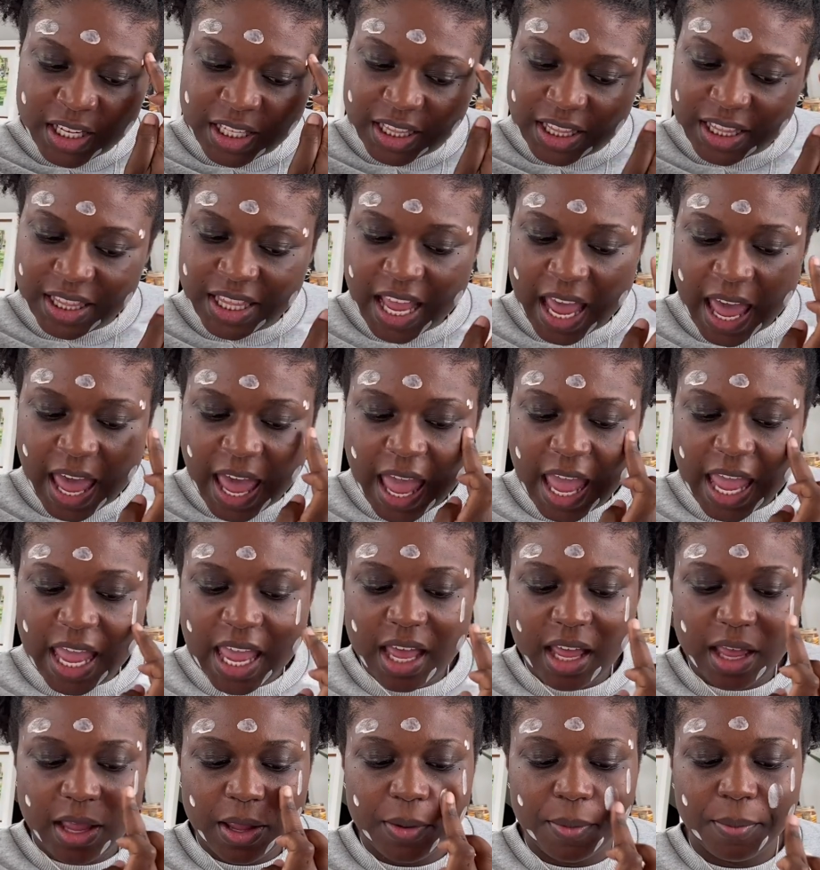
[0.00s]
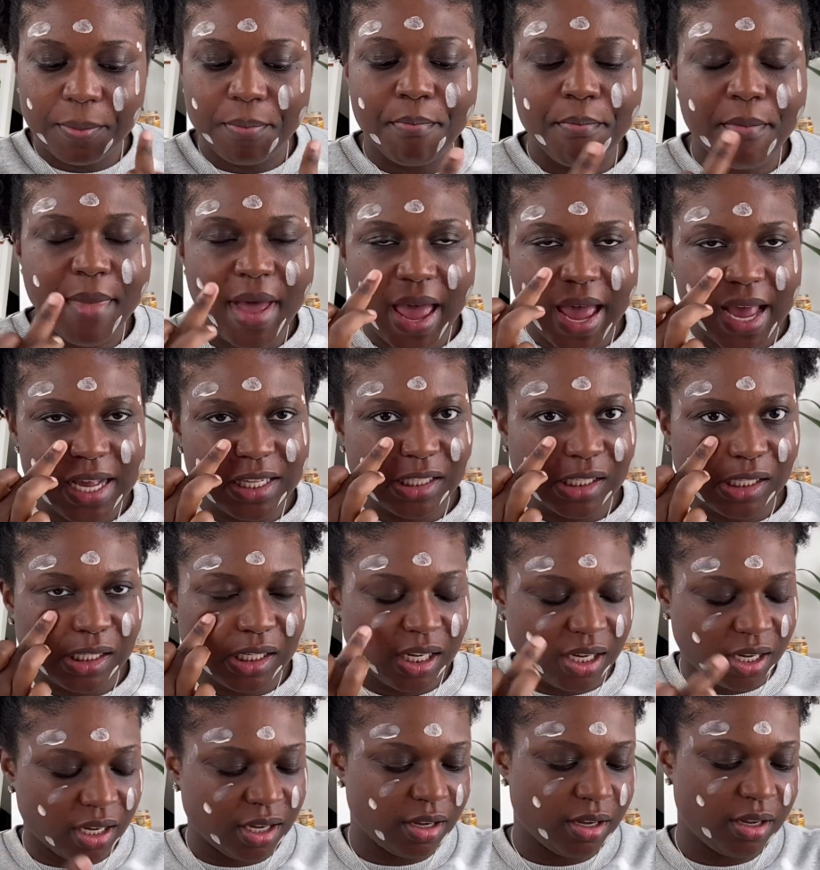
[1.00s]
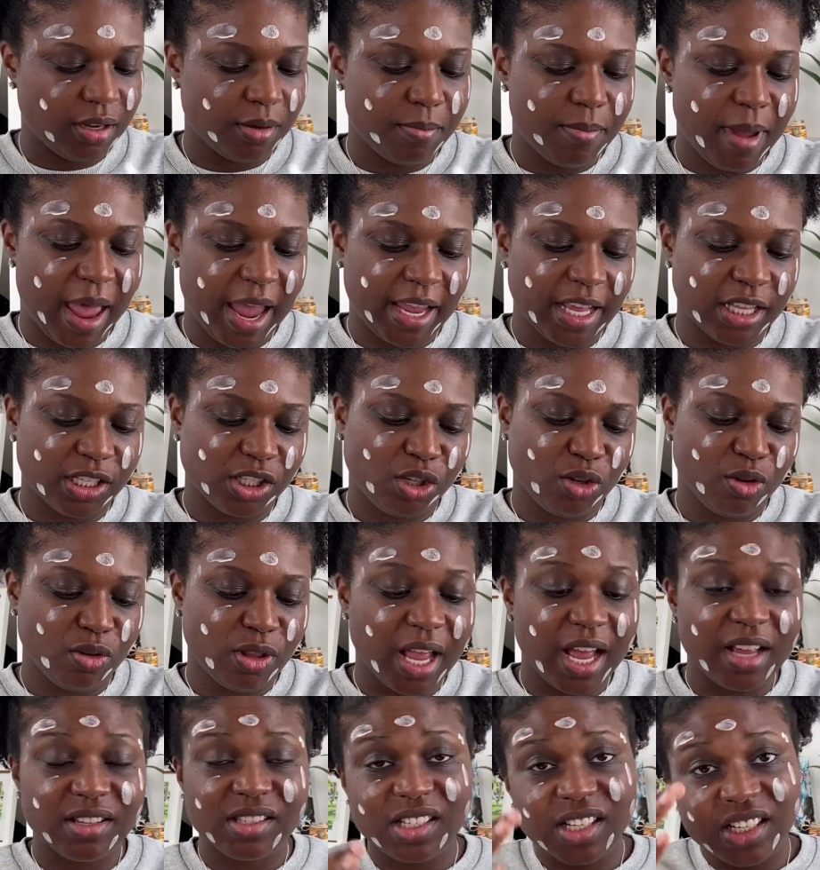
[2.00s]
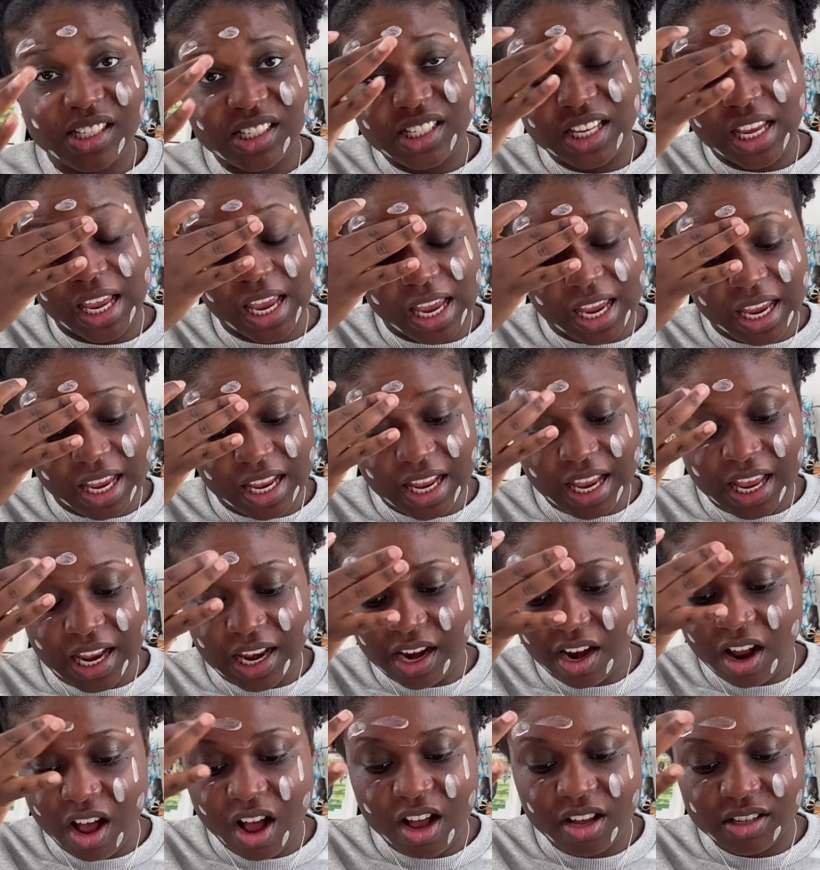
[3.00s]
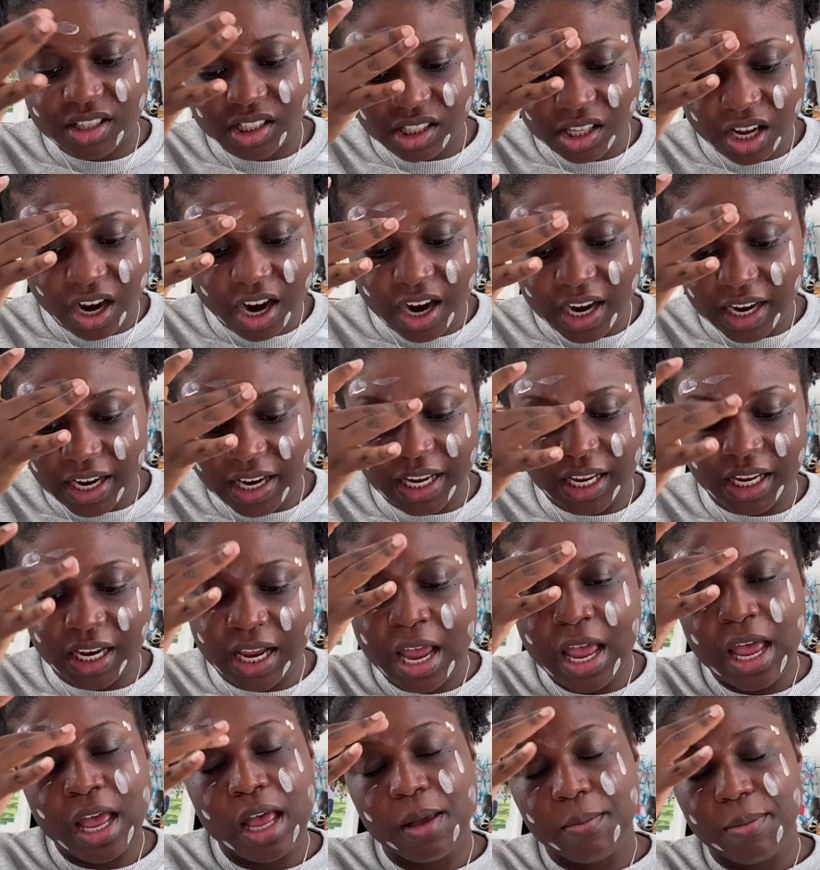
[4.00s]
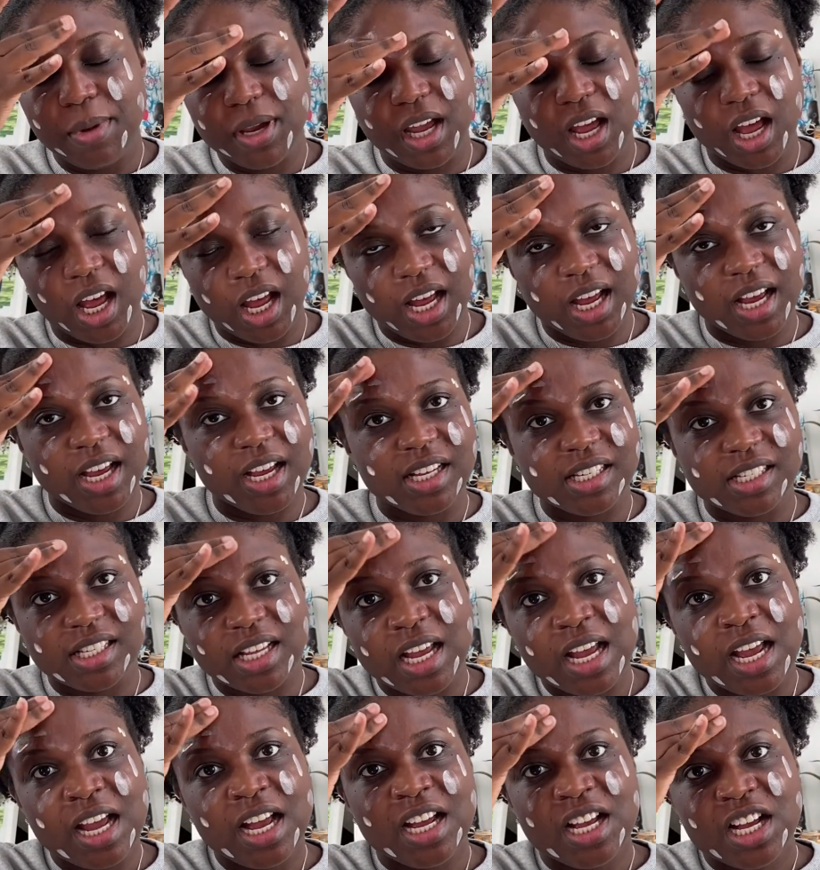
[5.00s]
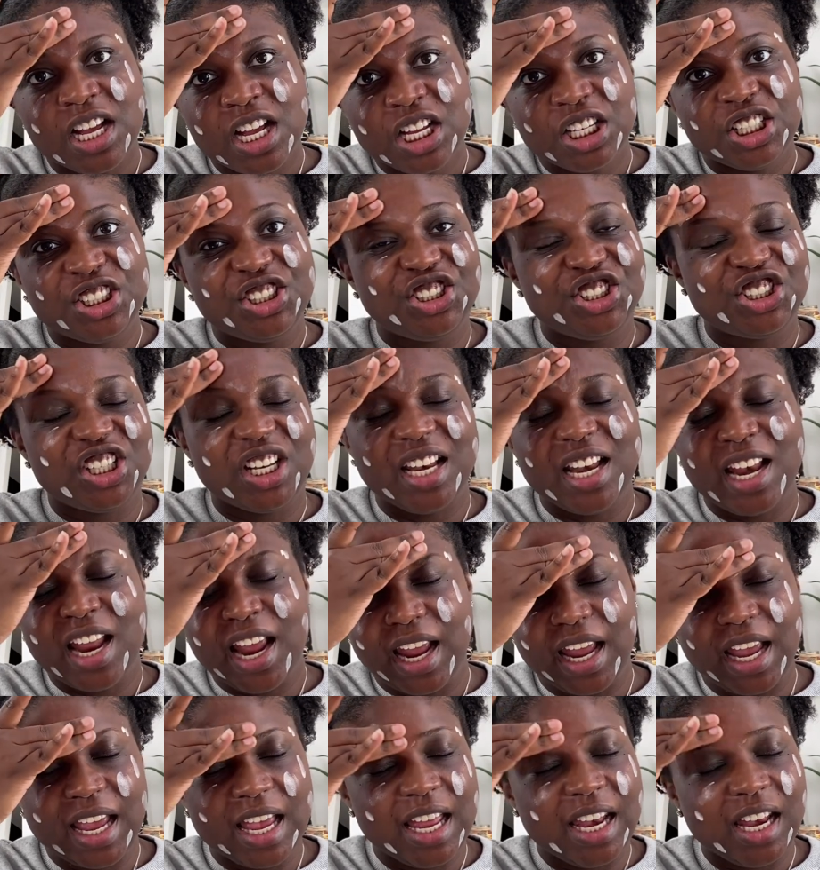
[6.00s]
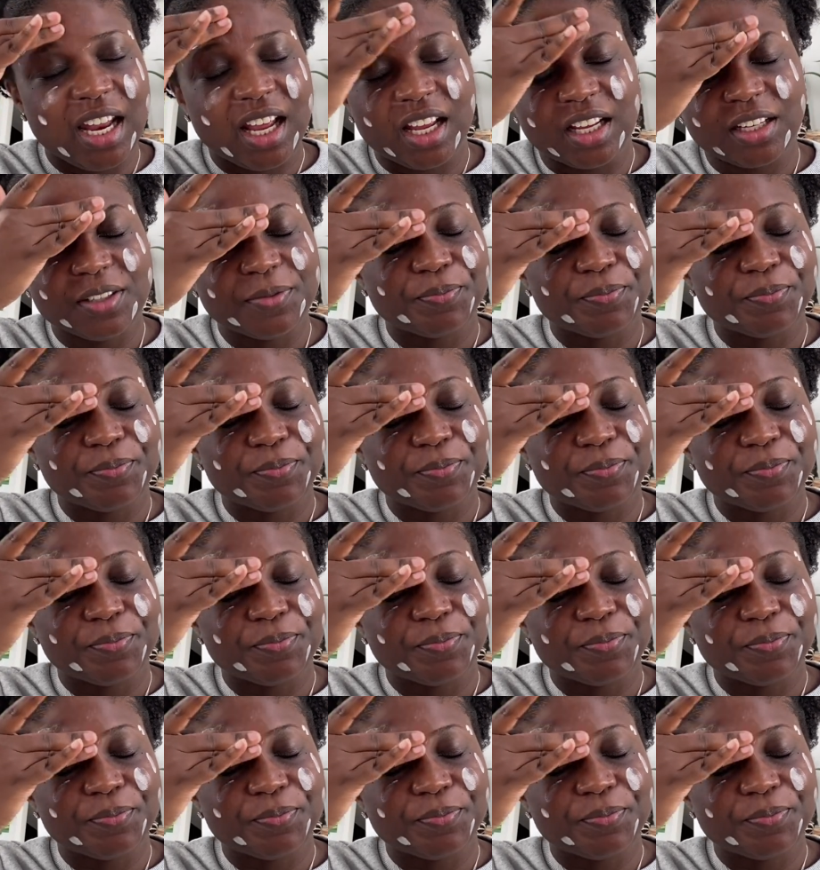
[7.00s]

they met back in 2010, and it all started because Shanann